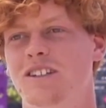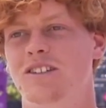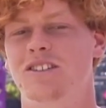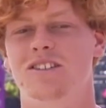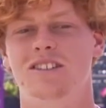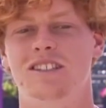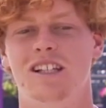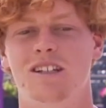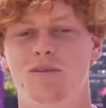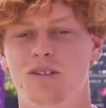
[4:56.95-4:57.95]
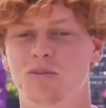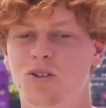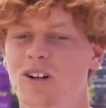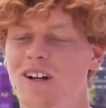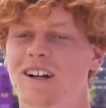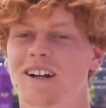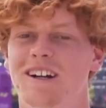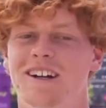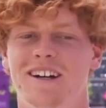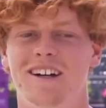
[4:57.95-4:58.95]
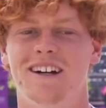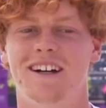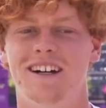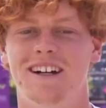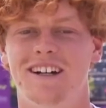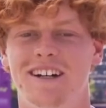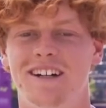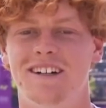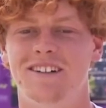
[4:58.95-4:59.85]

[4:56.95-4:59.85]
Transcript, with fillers: You know, it's a little bit more, uh,